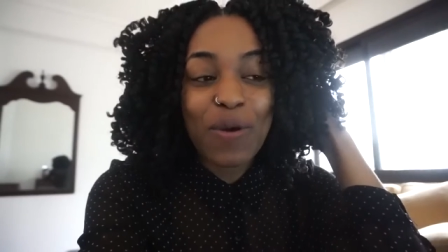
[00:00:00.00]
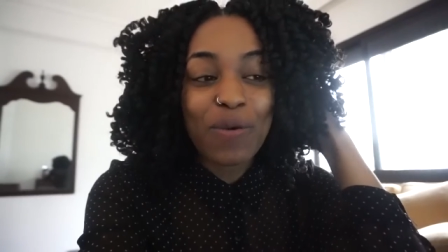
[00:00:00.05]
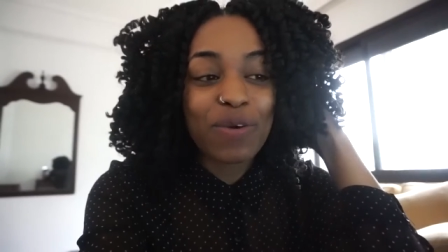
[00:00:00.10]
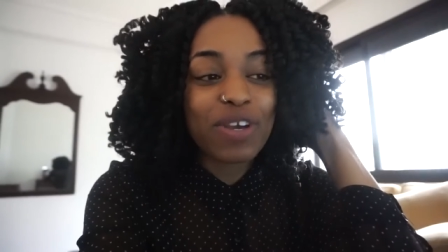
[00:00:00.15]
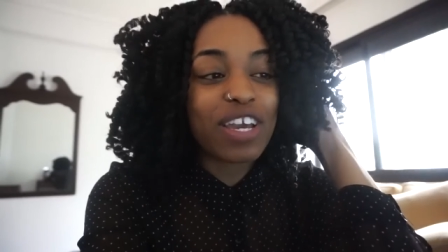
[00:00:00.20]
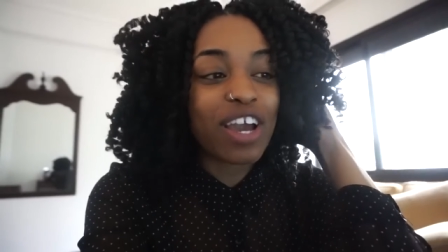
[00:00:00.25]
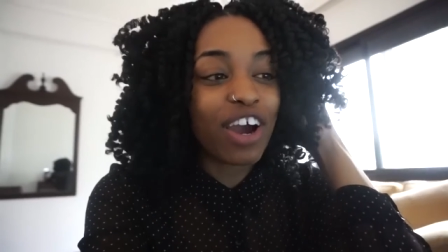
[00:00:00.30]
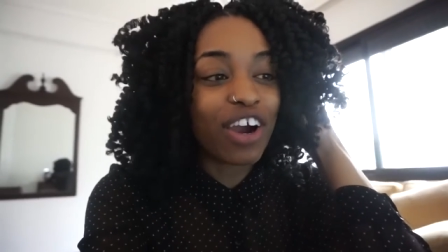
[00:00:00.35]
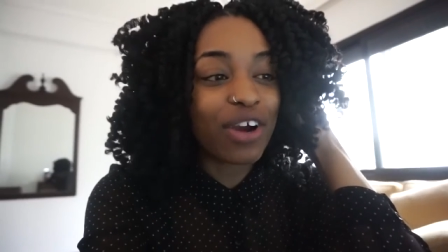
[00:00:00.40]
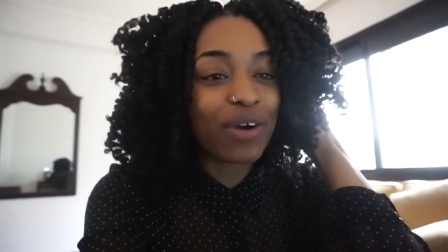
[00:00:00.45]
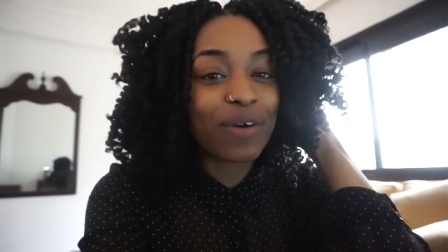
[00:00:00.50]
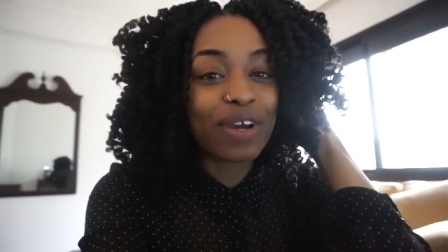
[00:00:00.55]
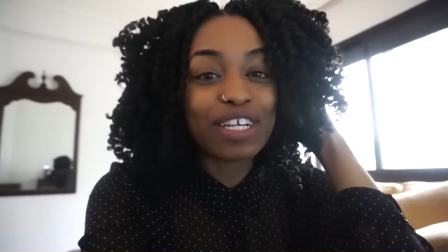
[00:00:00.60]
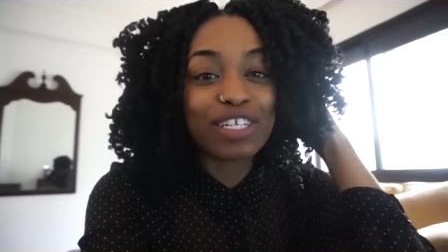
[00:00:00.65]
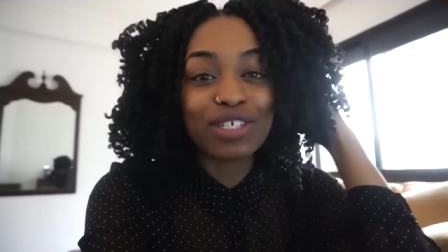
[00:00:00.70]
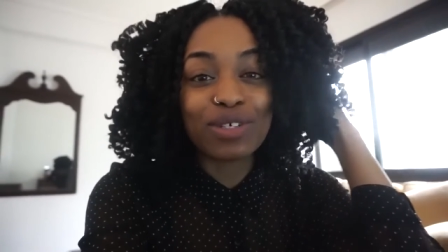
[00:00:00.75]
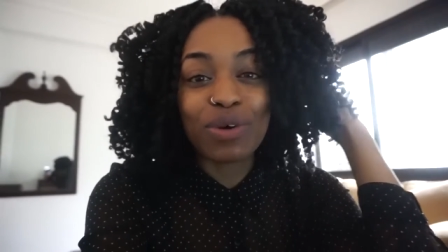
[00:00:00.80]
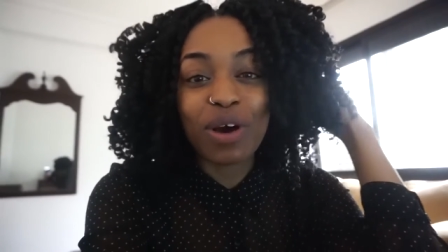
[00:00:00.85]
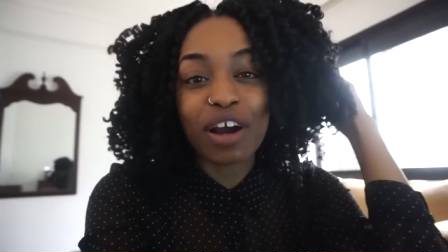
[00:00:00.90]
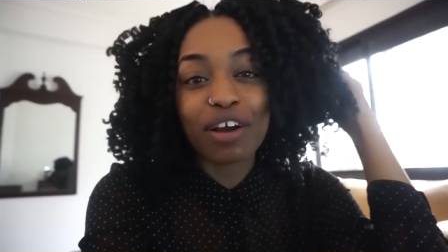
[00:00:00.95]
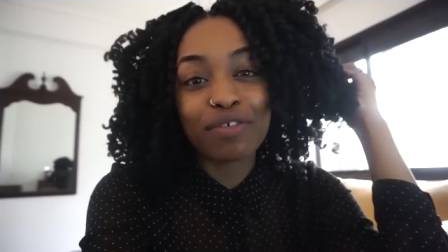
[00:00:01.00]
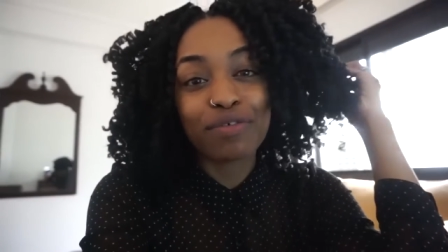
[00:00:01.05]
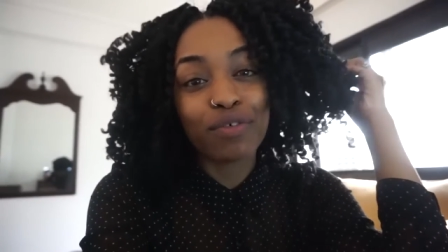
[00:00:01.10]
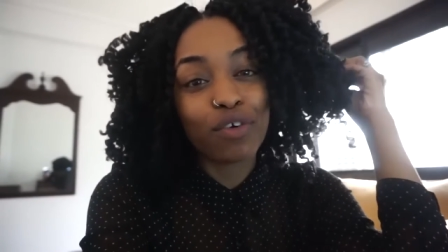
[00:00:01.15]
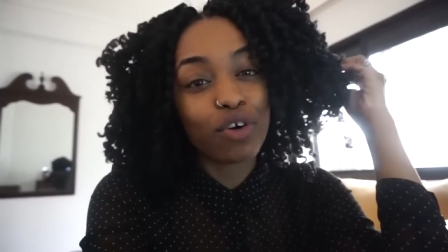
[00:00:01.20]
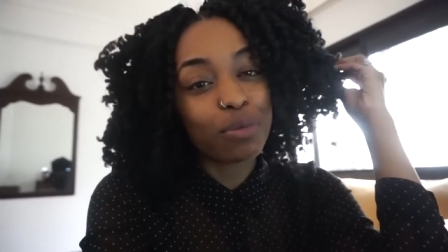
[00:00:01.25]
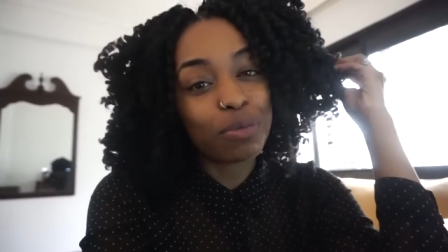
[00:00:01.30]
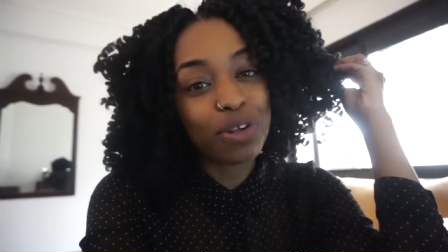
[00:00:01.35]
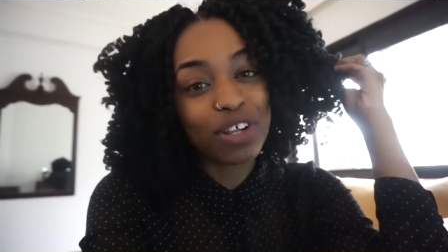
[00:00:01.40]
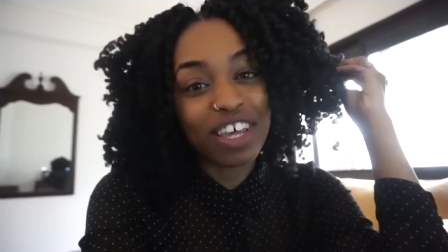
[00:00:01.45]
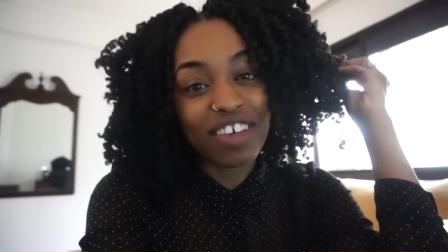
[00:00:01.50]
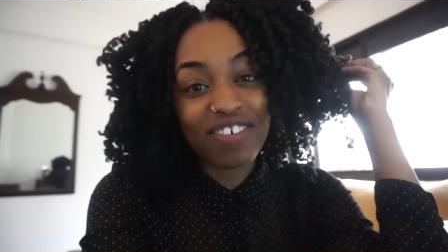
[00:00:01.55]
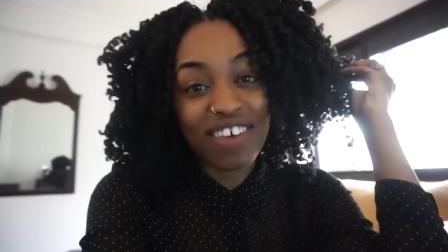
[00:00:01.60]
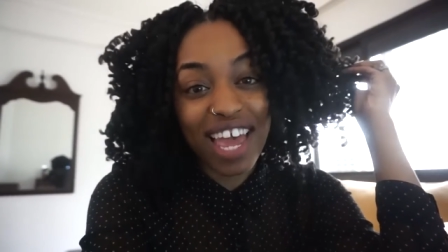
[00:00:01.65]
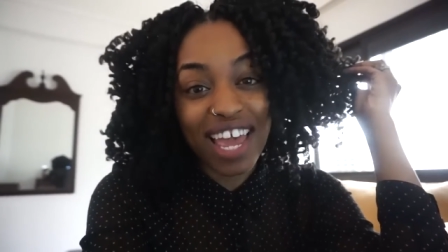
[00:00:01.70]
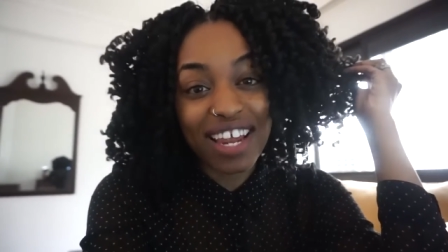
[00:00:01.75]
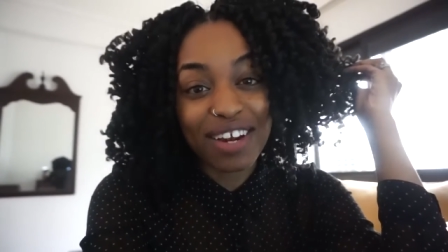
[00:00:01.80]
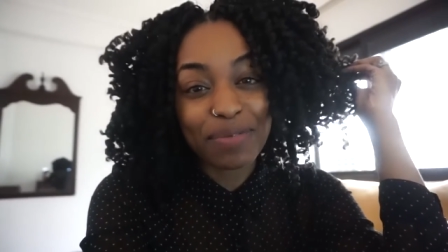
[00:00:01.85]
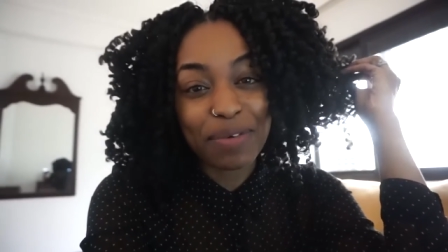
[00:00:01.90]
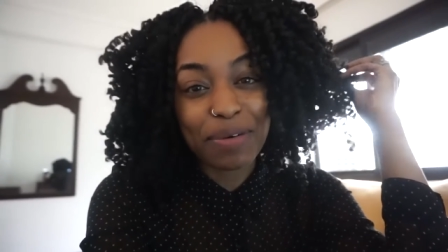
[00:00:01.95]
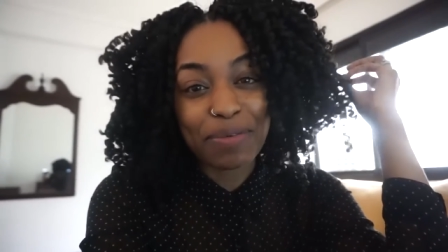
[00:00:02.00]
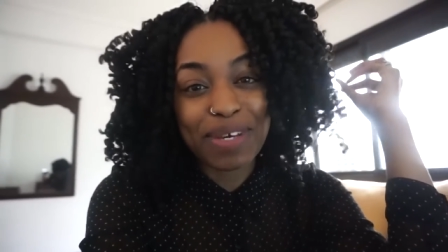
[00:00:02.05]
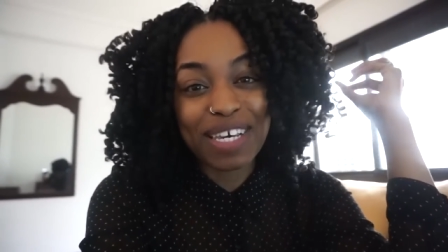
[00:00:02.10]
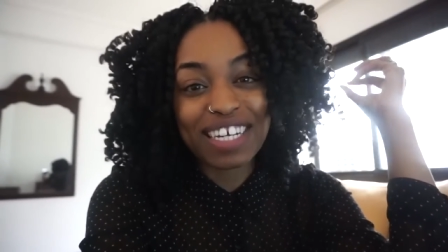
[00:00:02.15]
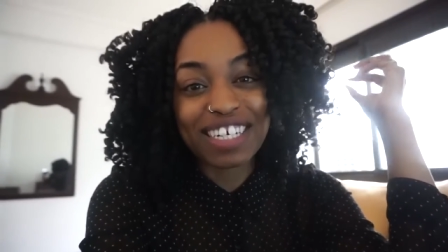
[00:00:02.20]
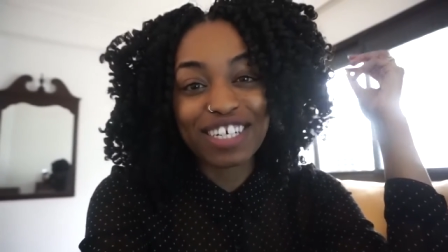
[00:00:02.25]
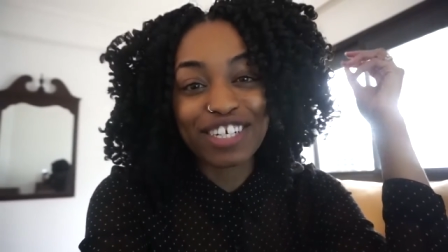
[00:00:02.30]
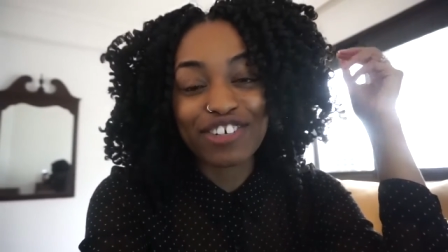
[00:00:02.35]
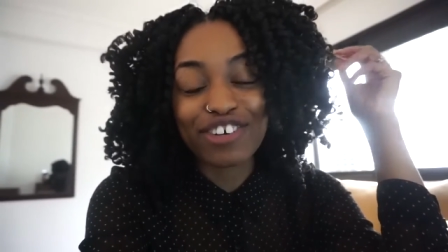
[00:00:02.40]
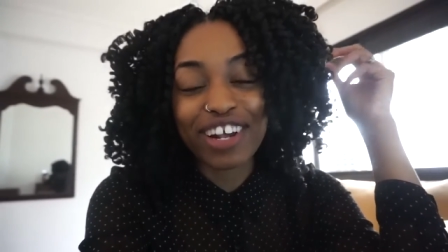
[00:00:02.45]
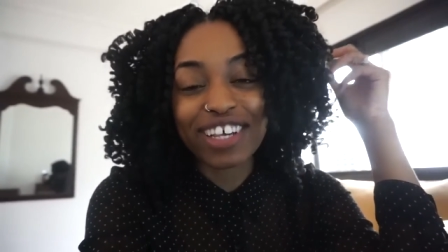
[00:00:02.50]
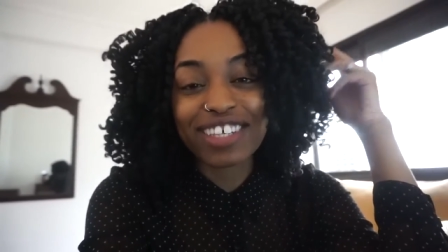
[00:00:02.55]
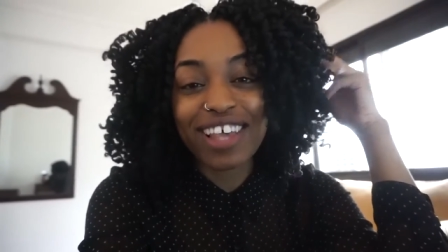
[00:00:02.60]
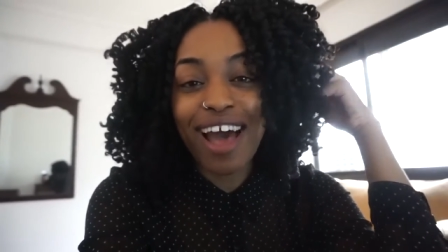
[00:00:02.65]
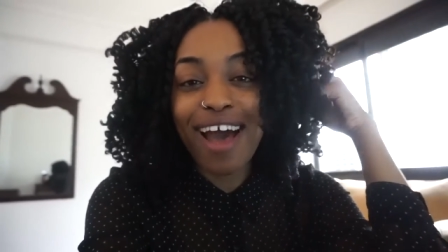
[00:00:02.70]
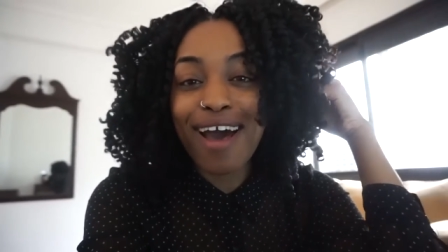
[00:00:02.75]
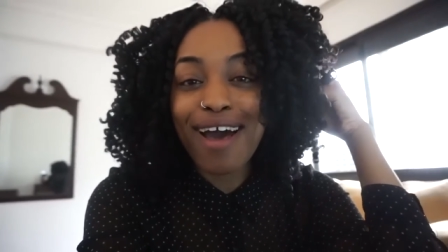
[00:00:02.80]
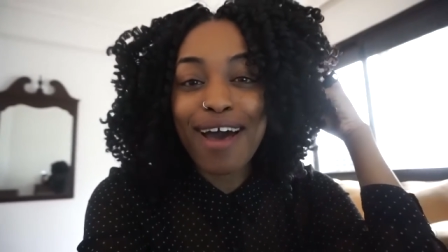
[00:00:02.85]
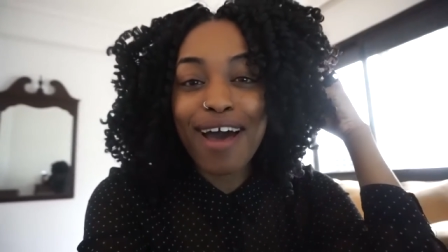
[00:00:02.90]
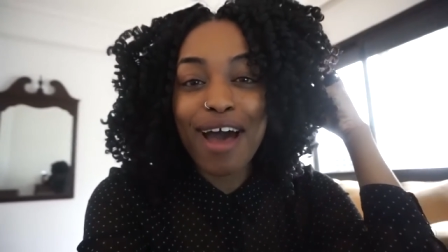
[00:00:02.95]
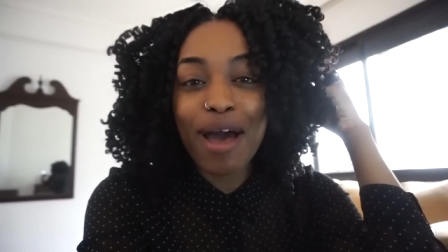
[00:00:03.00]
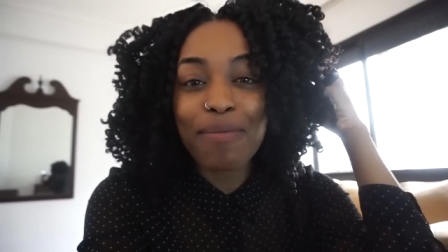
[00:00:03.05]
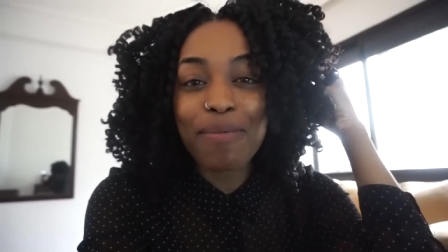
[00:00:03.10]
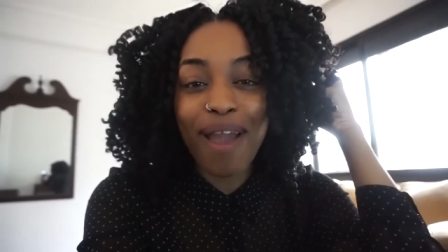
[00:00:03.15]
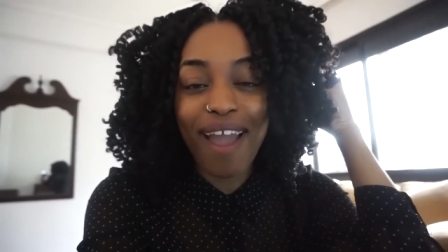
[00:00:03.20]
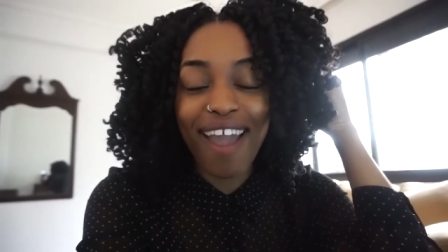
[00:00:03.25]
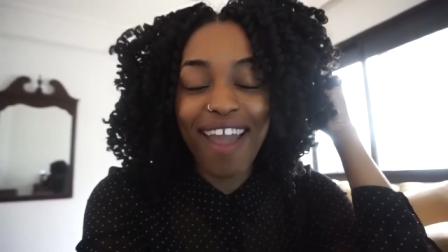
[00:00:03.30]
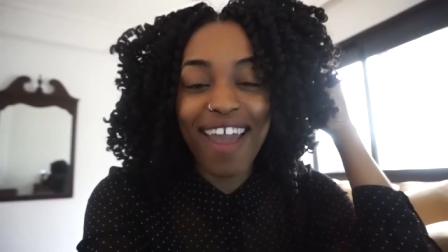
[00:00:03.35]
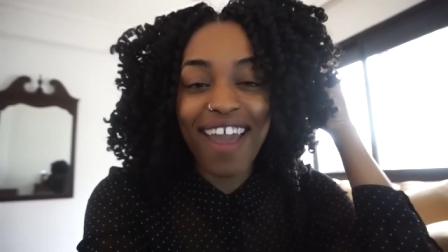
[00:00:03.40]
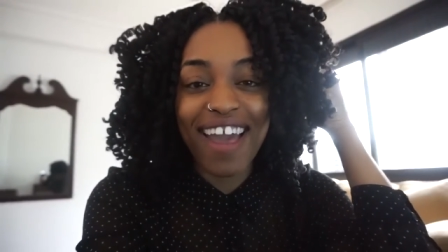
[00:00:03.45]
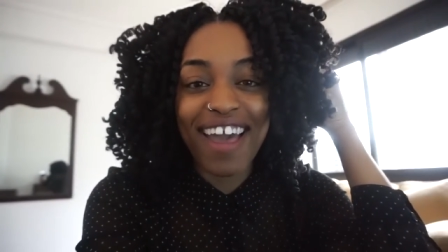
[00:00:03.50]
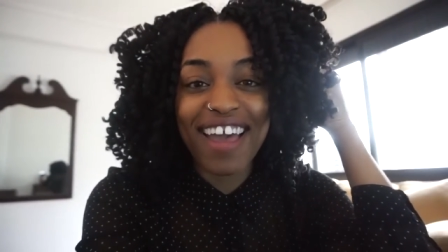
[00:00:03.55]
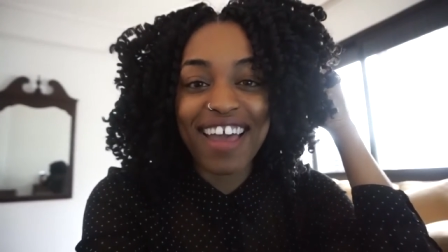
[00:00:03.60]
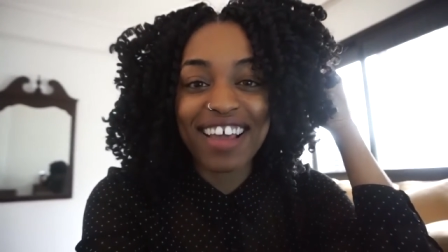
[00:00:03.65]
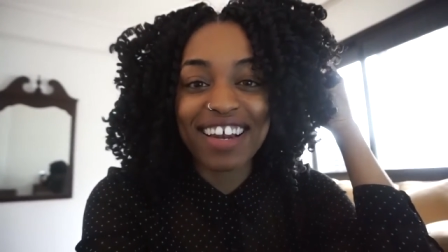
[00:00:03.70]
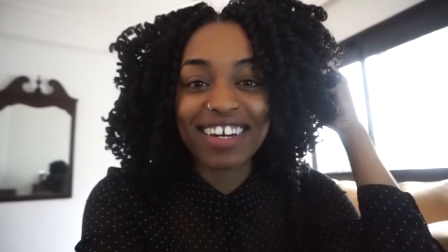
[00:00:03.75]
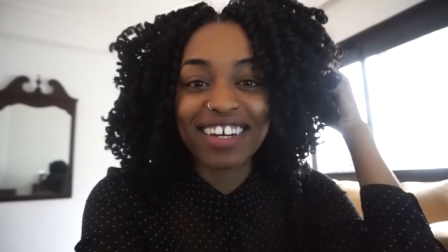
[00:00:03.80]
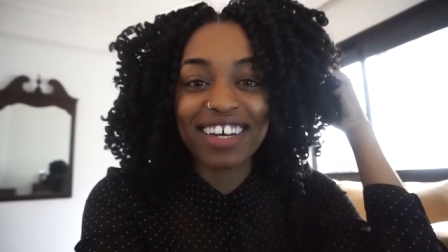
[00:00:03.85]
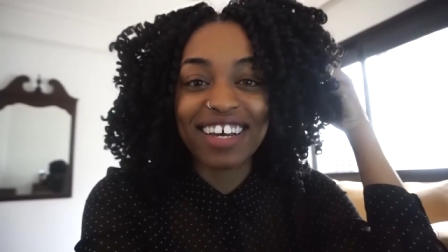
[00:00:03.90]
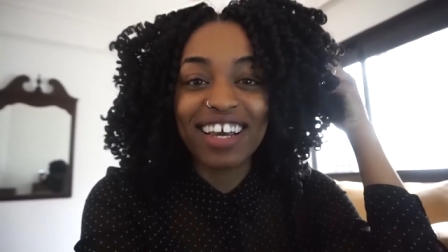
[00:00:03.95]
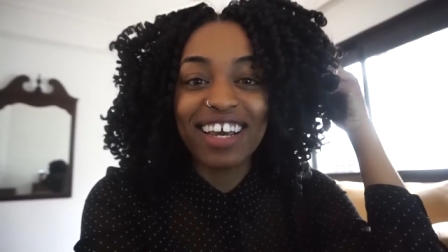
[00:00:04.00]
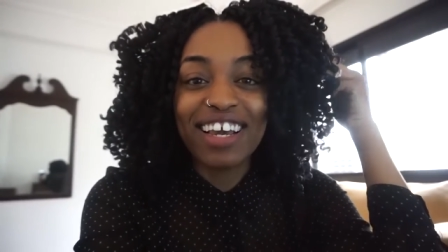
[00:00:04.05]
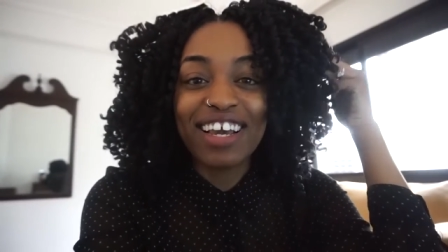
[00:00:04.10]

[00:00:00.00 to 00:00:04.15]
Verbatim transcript: We are going to our formal event where we get to dress up and